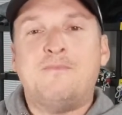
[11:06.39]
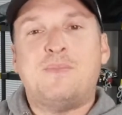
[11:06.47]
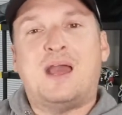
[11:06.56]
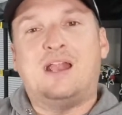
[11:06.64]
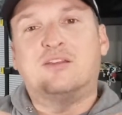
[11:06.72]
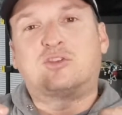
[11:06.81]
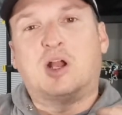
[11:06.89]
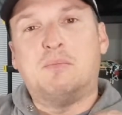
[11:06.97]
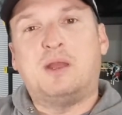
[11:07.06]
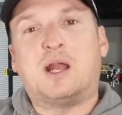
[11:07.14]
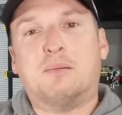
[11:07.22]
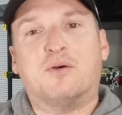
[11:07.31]
And it's going to
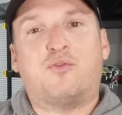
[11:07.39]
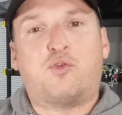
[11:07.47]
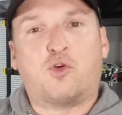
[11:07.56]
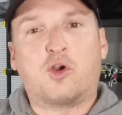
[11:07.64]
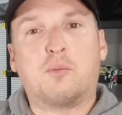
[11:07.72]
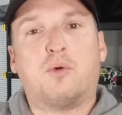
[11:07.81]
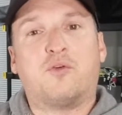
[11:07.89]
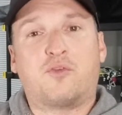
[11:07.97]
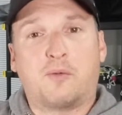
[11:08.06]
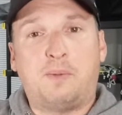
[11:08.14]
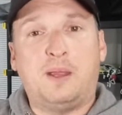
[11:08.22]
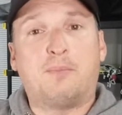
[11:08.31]
become affordable
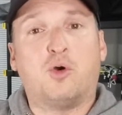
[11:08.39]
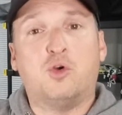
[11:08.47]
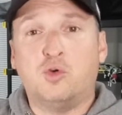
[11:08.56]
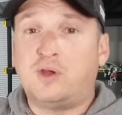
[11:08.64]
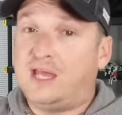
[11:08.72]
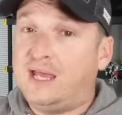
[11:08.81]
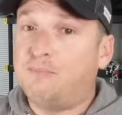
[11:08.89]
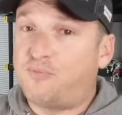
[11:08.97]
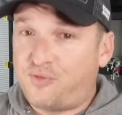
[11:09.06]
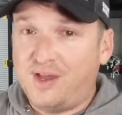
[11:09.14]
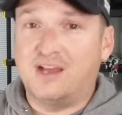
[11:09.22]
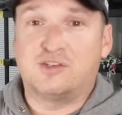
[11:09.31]
for people who keep
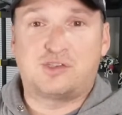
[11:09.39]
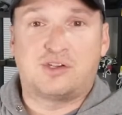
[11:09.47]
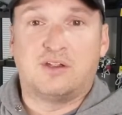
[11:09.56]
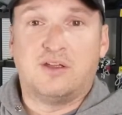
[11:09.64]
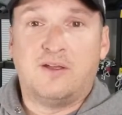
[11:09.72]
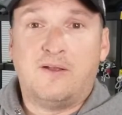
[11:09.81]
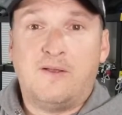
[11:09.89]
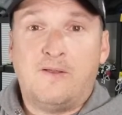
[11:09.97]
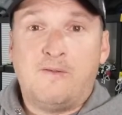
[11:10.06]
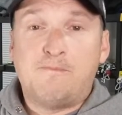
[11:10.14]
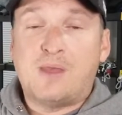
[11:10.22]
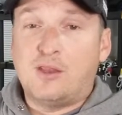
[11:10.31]
fish.
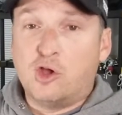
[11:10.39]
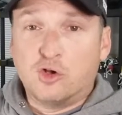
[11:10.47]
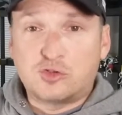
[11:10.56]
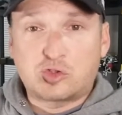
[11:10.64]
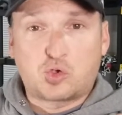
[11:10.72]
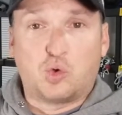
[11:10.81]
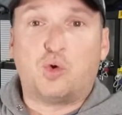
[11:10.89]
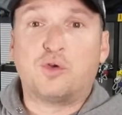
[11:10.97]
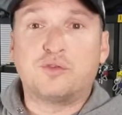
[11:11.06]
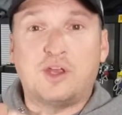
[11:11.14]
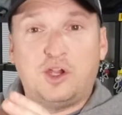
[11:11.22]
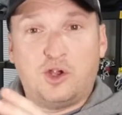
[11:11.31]
And those
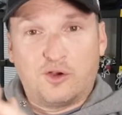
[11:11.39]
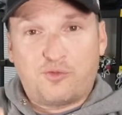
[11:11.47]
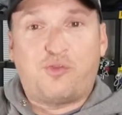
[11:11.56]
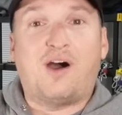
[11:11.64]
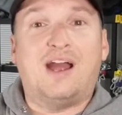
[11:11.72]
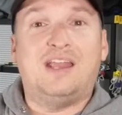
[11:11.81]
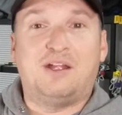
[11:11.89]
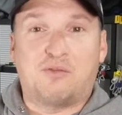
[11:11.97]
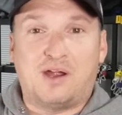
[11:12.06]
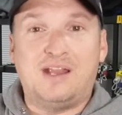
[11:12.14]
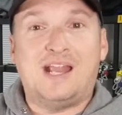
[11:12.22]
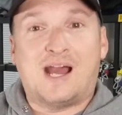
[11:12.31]
schools that you're finding
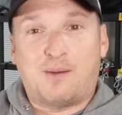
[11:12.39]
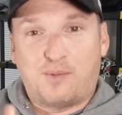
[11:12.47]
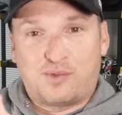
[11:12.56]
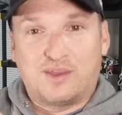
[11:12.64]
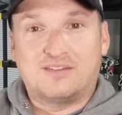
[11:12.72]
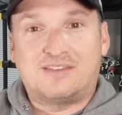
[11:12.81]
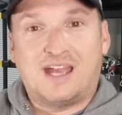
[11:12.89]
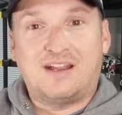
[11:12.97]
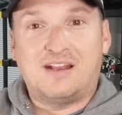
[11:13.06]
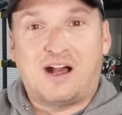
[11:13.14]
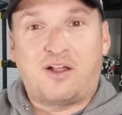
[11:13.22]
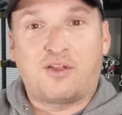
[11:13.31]
right now with this
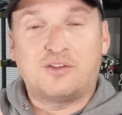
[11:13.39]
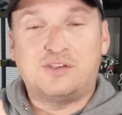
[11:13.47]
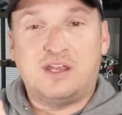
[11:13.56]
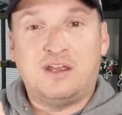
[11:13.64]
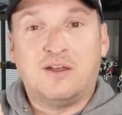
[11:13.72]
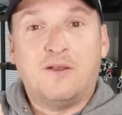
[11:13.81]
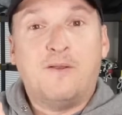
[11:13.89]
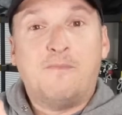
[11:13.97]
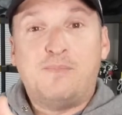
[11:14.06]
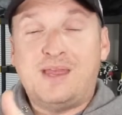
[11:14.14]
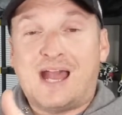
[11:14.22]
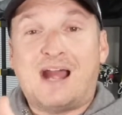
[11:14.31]
technology,
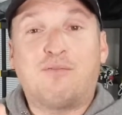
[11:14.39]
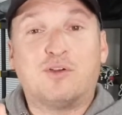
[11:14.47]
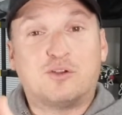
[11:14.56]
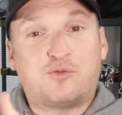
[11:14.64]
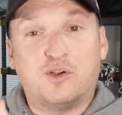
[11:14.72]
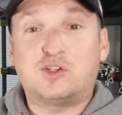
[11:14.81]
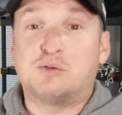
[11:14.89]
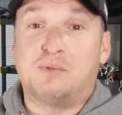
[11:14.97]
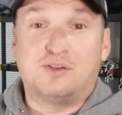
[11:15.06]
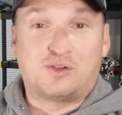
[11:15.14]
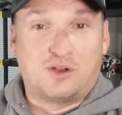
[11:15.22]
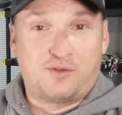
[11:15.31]
the average
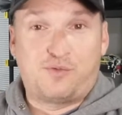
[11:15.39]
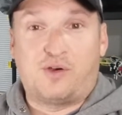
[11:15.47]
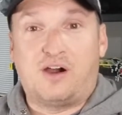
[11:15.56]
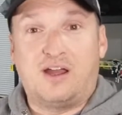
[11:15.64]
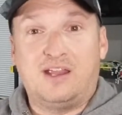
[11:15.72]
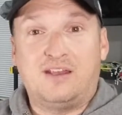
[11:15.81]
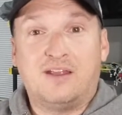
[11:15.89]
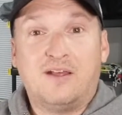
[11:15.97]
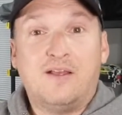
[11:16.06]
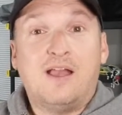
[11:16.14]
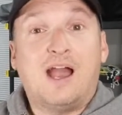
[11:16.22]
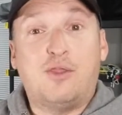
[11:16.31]
fisherman's going to find,
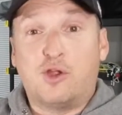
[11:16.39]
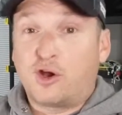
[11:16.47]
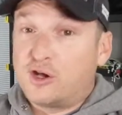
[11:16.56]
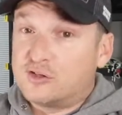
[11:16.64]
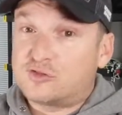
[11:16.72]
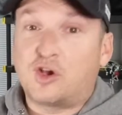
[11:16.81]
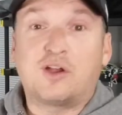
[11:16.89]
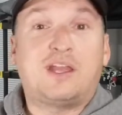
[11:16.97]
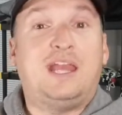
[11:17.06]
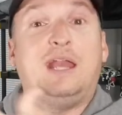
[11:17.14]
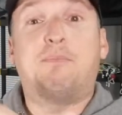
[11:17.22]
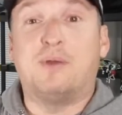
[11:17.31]
and they're going to start
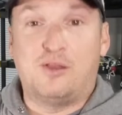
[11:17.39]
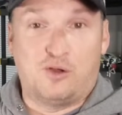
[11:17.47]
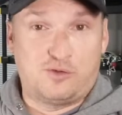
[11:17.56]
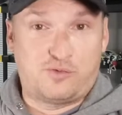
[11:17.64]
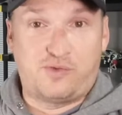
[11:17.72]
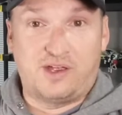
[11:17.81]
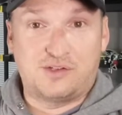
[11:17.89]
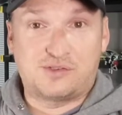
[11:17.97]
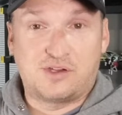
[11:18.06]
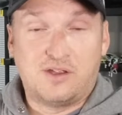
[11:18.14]
keeping those fish.